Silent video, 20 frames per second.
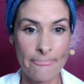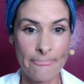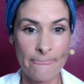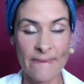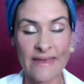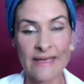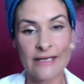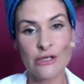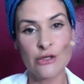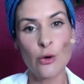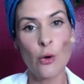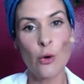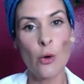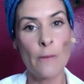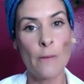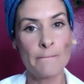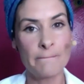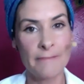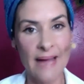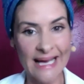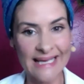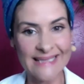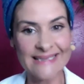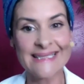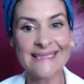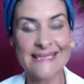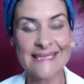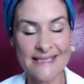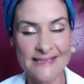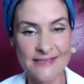in your
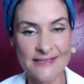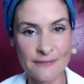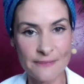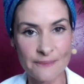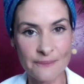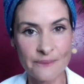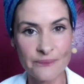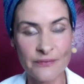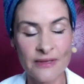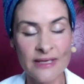magnetism